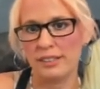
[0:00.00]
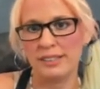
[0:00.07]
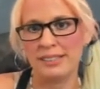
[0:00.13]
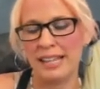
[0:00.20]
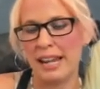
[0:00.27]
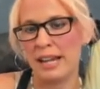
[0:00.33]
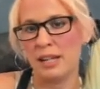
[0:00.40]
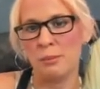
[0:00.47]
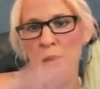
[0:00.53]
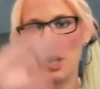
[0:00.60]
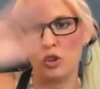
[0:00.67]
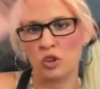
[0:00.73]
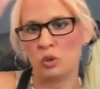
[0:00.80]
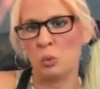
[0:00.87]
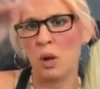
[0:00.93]
Say
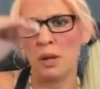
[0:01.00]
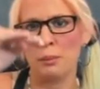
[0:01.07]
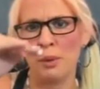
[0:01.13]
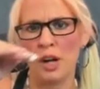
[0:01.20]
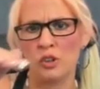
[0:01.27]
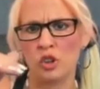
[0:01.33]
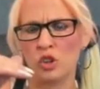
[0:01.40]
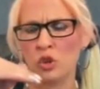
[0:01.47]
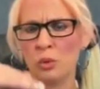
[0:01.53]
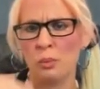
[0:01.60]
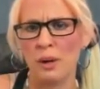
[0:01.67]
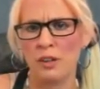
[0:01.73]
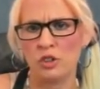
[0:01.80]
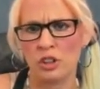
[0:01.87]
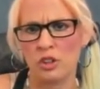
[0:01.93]
project 1, project 2,
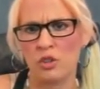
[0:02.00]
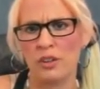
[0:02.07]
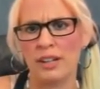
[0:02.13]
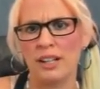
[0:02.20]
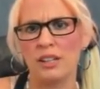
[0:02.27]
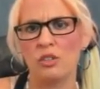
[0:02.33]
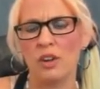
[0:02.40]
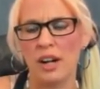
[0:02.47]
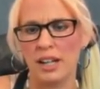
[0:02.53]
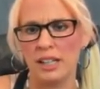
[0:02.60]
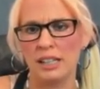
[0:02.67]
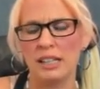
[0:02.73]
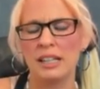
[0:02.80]
project 3, right?